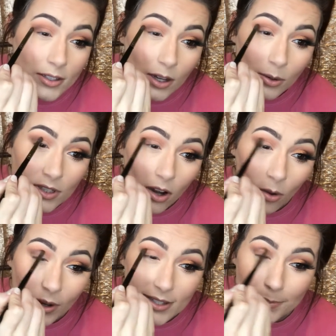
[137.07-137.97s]
So it's
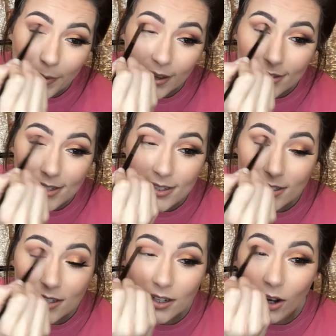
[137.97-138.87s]
always
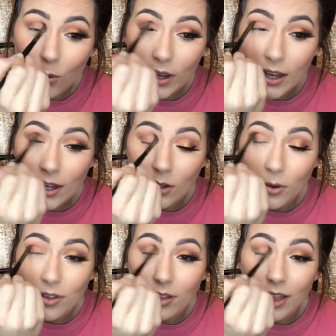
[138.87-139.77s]
best to go in
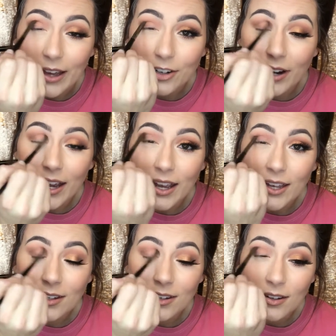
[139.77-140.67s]
with a lighter
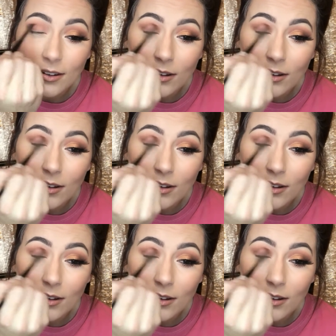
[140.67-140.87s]
hand